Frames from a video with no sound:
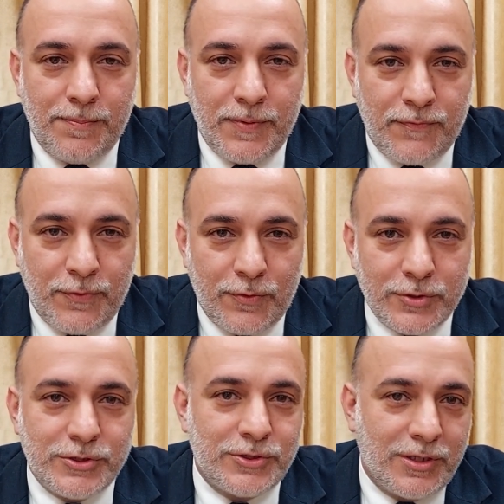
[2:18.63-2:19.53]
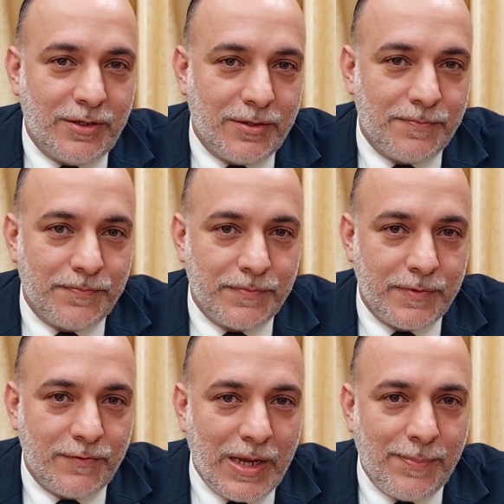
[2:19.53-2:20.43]
before Rosh Hashanah,
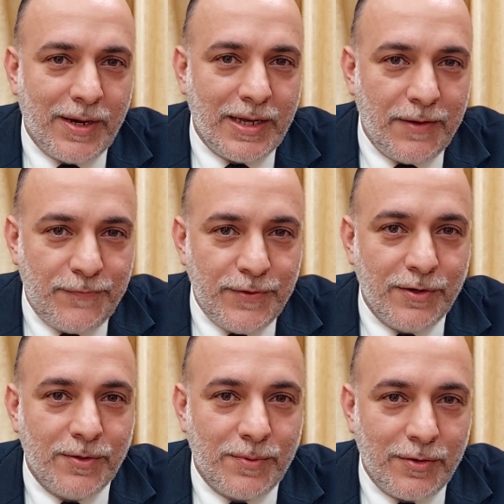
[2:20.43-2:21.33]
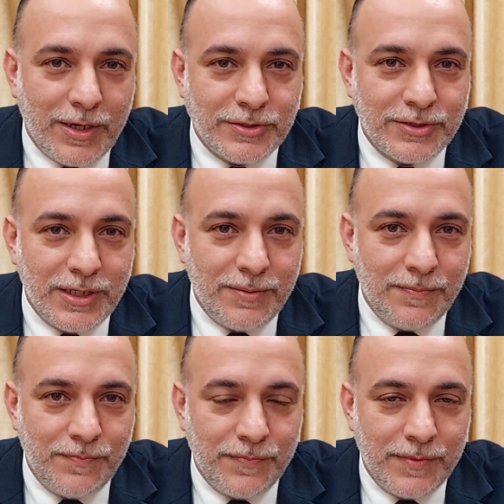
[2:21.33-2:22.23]
Rabbi, I feel, Baruch
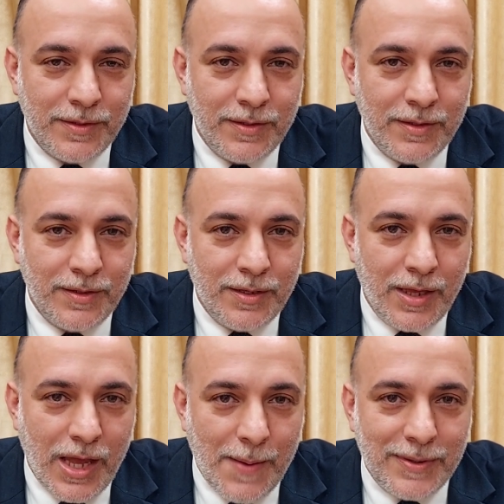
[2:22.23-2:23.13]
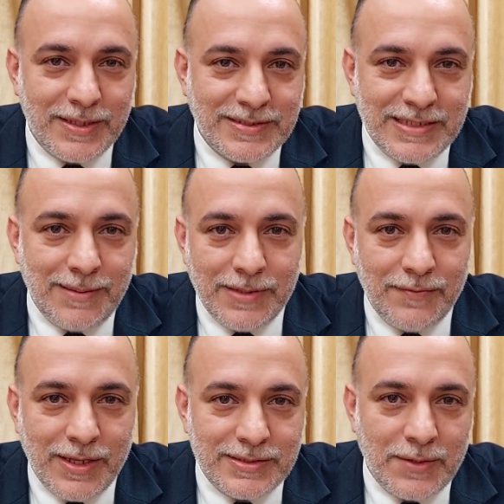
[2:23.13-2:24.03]
Hashem, I'm at the same
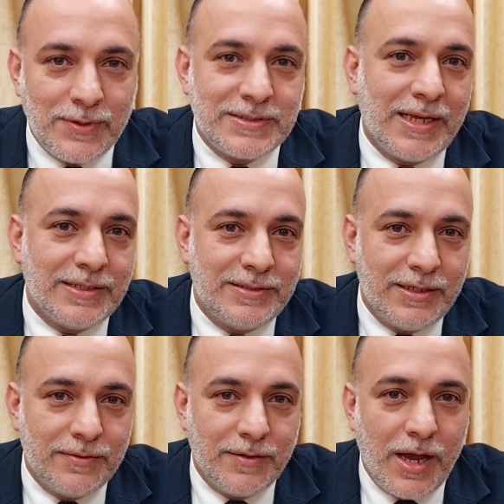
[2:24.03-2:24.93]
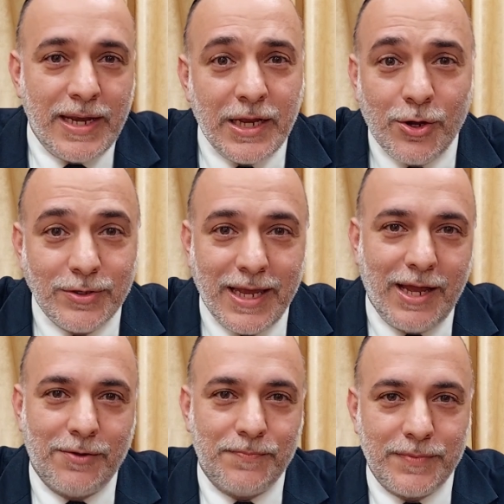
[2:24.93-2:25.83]
level as I was last year. I didn't go
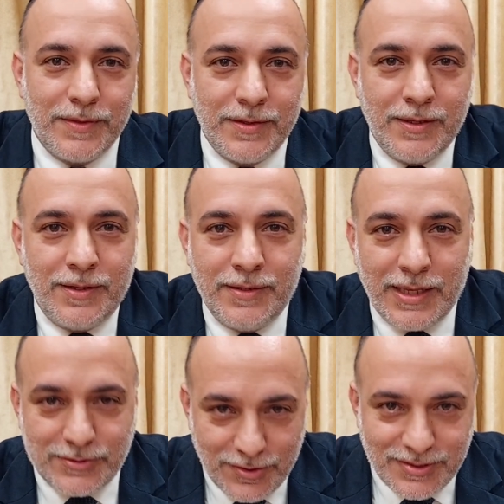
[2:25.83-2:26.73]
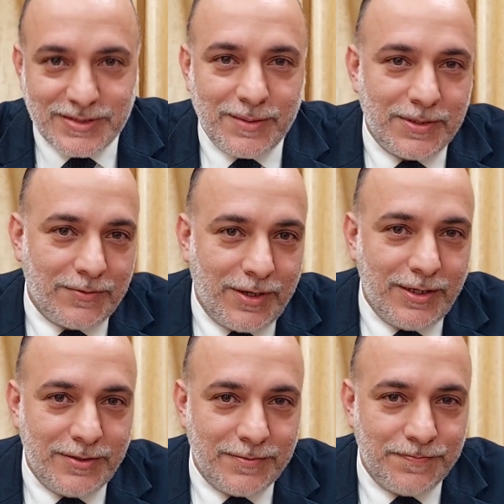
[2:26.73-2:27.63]
down. That's also something,
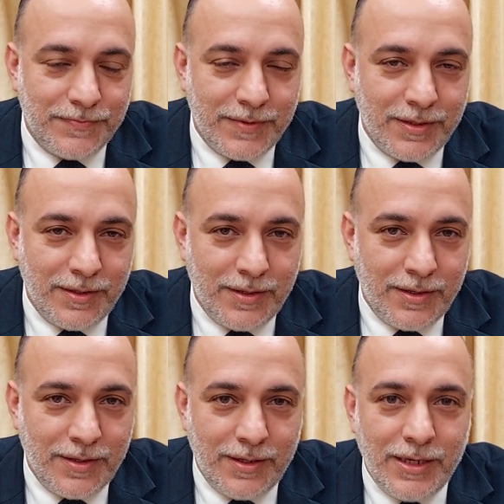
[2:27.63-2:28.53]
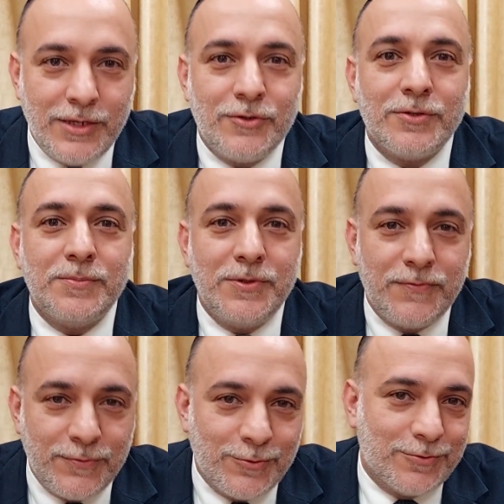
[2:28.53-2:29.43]
right? He told him, you
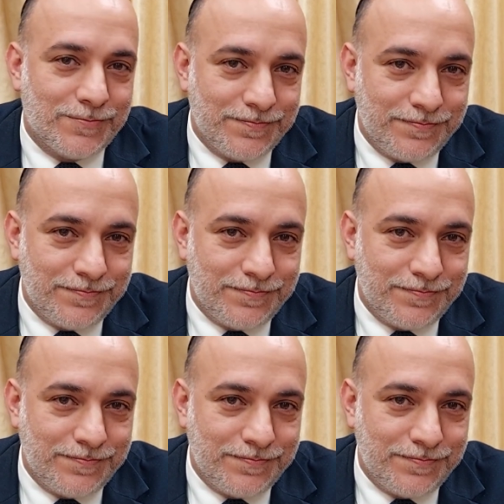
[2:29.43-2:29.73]
fool.